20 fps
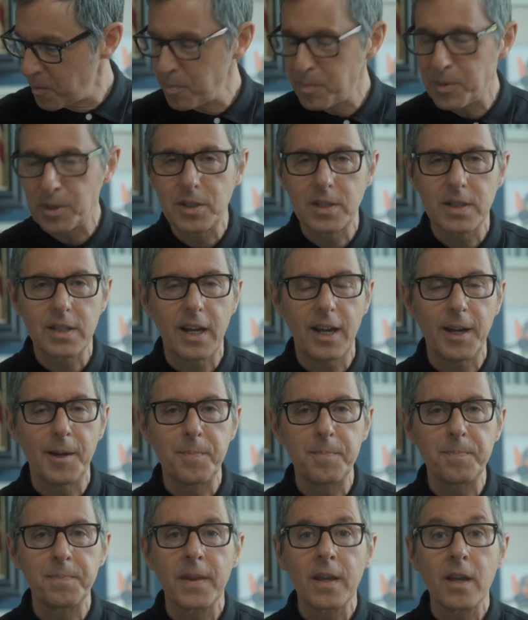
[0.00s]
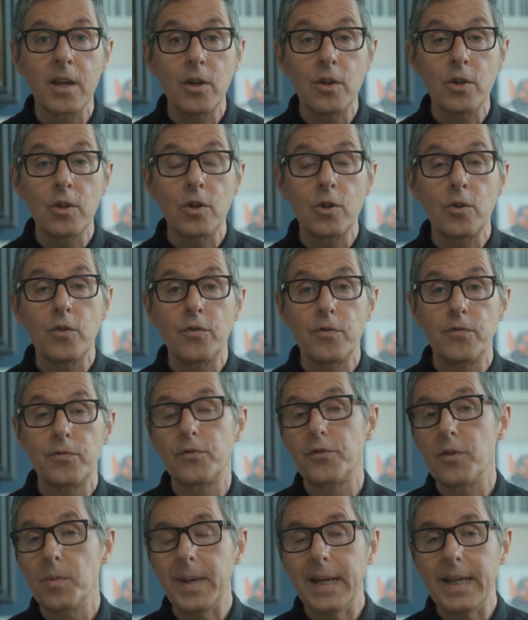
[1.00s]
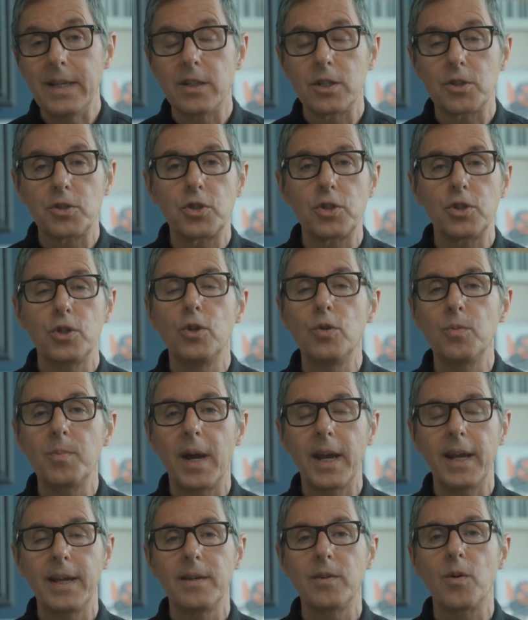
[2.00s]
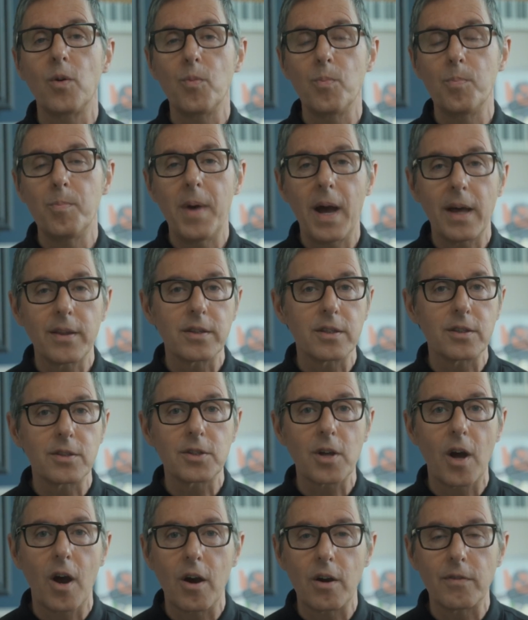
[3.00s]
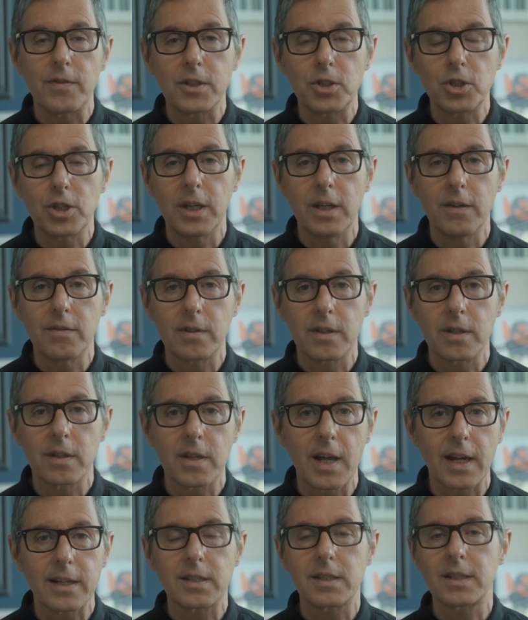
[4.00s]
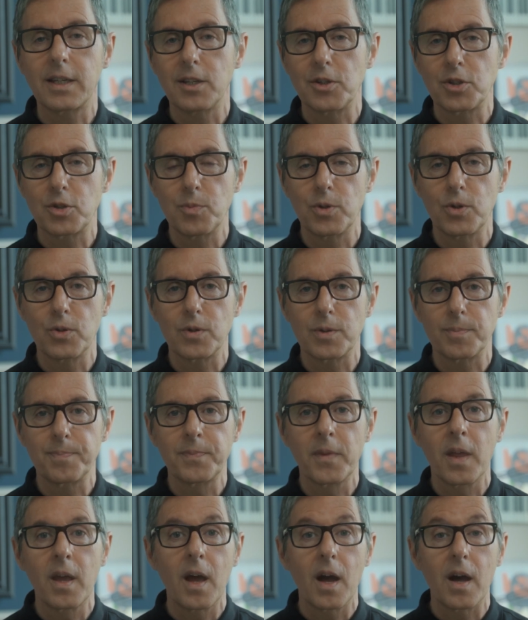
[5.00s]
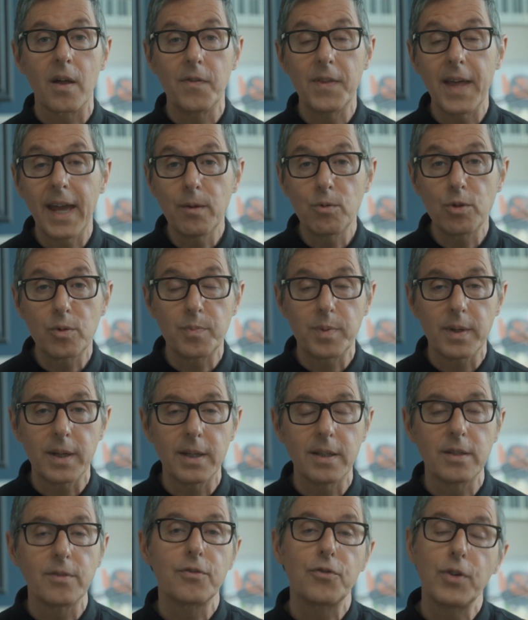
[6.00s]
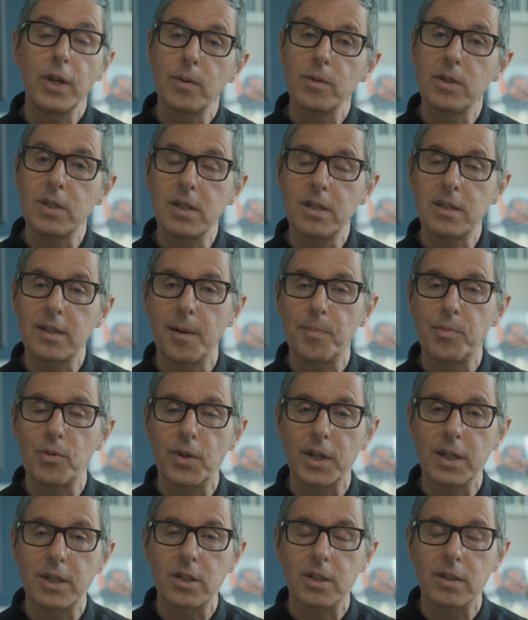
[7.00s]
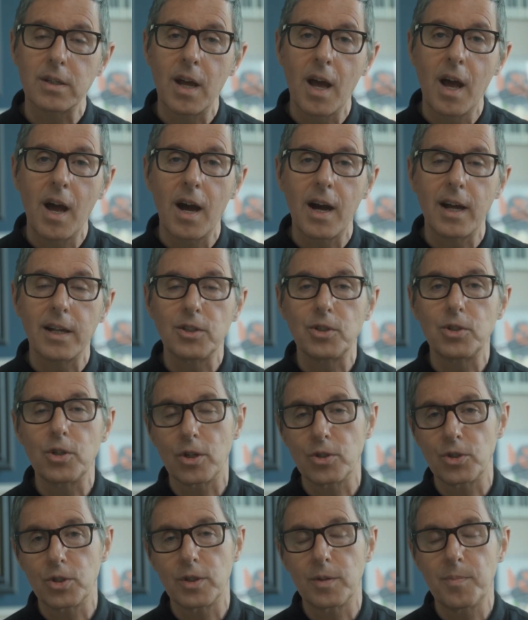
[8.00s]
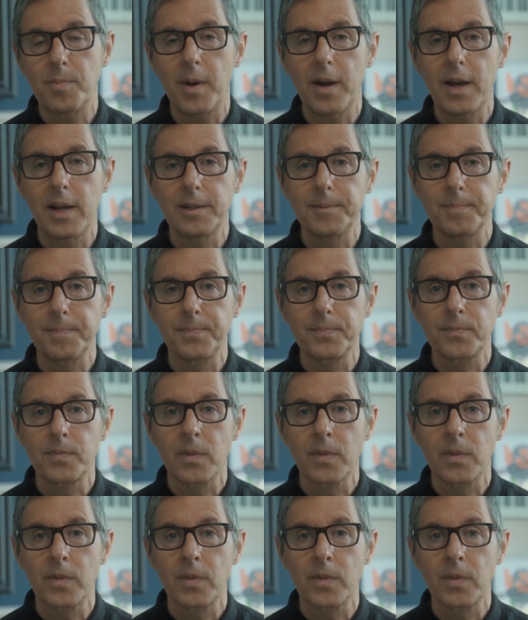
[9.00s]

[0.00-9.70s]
but for me, there's two main methods of achieving that skin smoothing, and they would be frequency separation and dodging and burning.